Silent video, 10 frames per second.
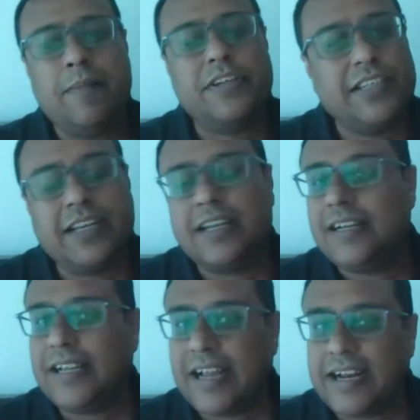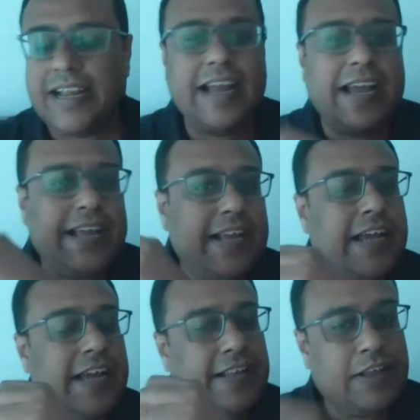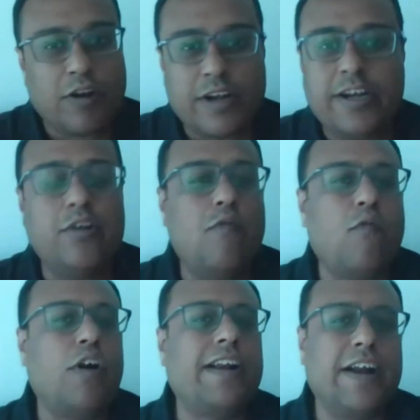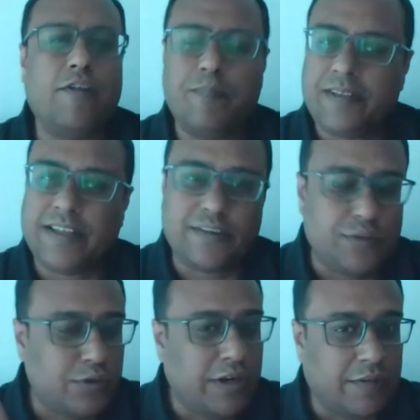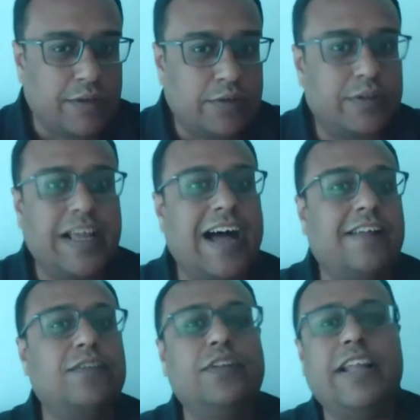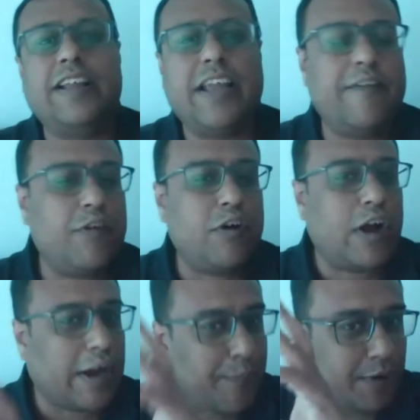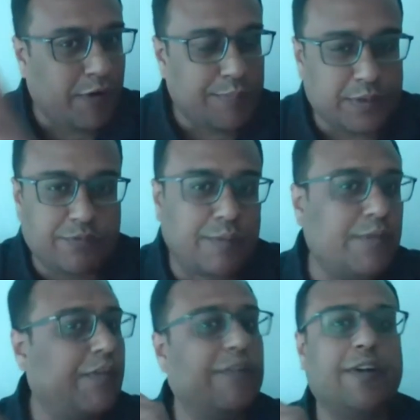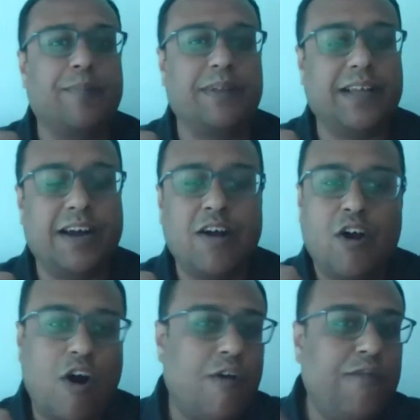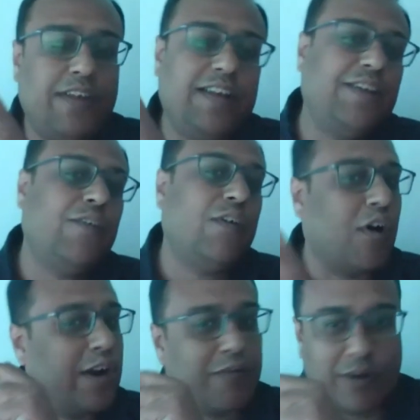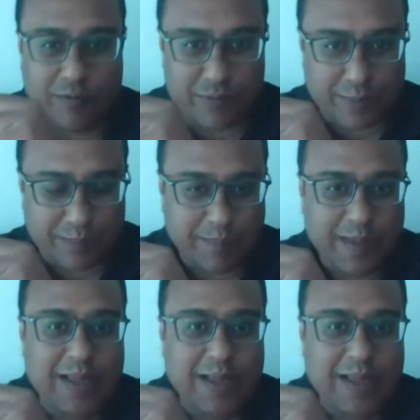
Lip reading: machine learning and AI, they already know what kind of pizzas do you love. So they gave you a couple of options from your favorite pizza. Obviously, you will order one of them.